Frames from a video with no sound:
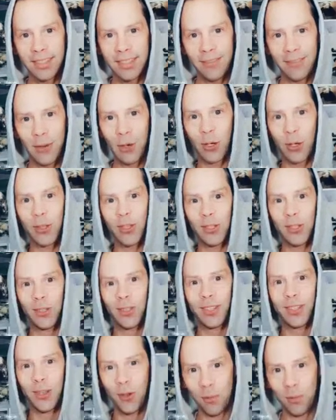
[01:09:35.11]
If you look at
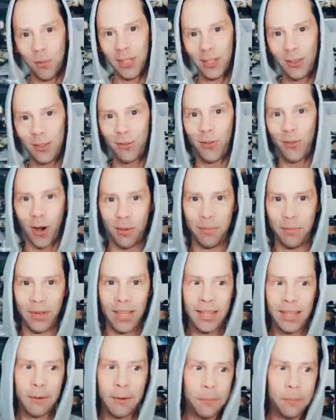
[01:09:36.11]
the humans from